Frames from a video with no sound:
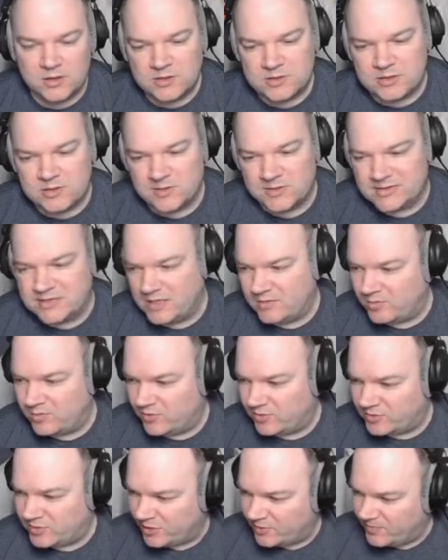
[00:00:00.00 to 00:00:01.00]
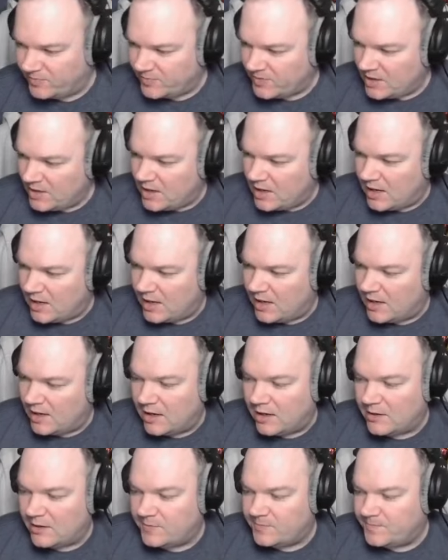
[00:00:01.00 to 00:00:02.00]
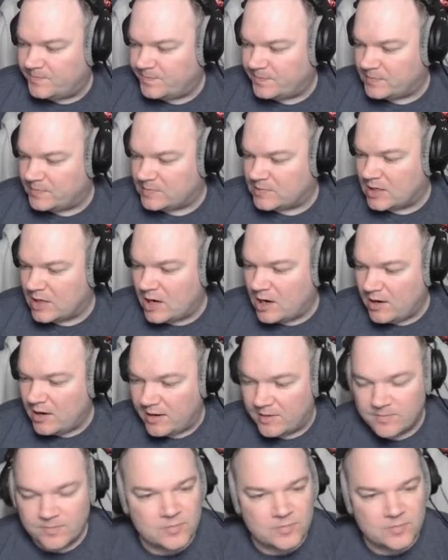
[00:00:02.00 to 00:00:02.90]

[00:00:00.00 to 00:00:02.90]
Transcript: to the table. So, uh, all right.